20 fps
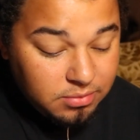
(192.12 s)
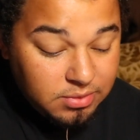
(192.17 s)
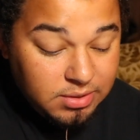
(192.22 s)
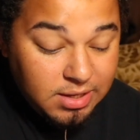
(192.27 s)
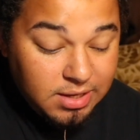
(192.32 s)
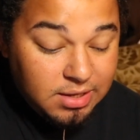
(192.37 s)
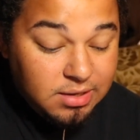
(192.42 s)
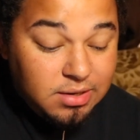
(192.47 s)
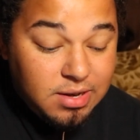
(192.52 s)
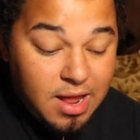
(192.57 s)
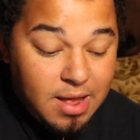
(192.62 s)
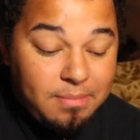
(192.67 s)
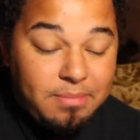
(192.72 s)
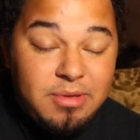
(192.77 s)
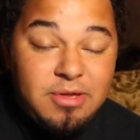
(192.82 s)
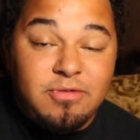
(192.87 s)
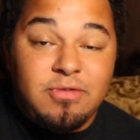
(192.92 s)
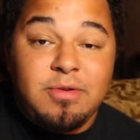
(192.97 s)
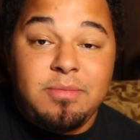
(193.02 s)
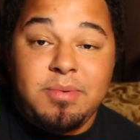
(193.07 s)
Get that
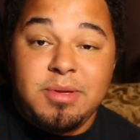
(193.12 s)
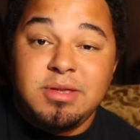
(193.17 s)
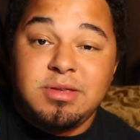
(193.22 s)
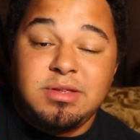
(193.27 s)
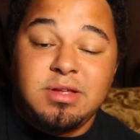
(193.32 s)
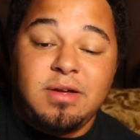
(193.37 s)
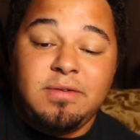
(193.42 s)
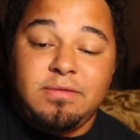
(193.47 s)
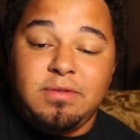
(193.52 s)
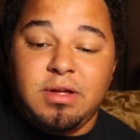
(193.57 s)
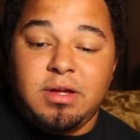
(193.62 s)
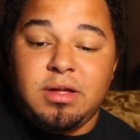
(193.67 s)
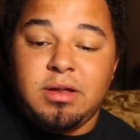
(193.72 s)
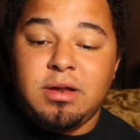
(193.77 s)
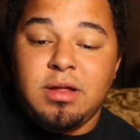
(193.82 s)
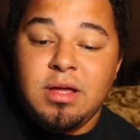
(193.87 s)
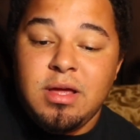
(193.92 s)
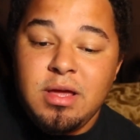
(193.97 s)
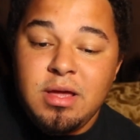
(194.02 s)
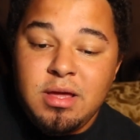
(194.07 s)
PvP stuff done.
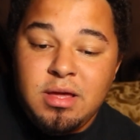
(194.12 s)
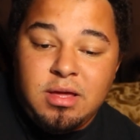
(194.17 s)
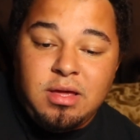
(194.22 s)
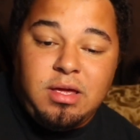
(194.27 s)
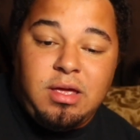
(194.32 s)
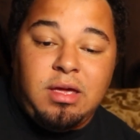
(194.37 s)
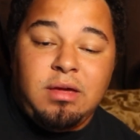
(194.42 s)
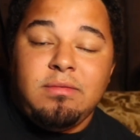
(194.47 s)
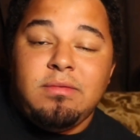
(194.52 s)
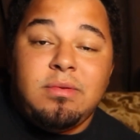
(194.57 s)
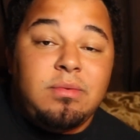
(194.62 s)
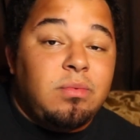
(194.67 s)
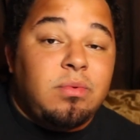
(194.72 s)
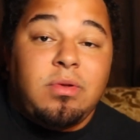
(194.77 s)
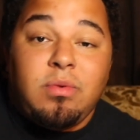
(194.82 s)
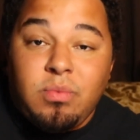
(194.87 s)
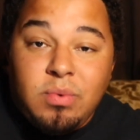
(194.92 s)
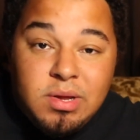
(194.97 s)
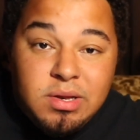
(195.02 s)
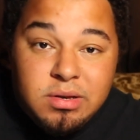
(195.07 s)
Even
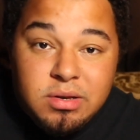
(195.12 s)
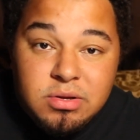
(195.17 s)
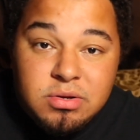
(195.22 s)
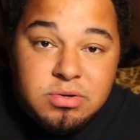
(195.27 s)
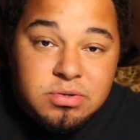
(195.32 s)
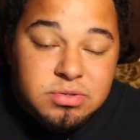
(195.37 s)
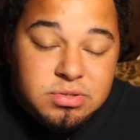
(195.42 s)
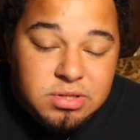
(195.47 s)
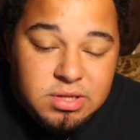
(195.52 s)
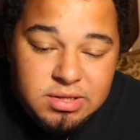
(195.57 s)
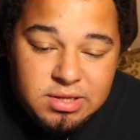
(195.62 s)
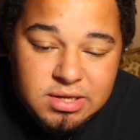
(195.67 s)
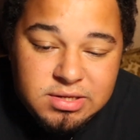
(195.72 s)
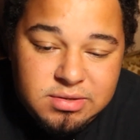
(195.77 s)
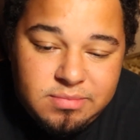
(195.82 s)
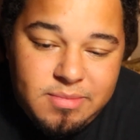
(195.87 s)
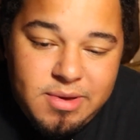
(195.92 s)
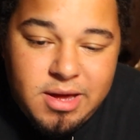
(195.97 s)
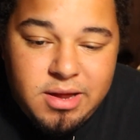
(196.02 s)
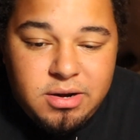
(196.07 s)
win, lose, it
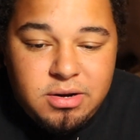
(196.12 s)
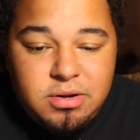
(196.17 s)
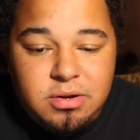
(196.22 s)
doesn't matter.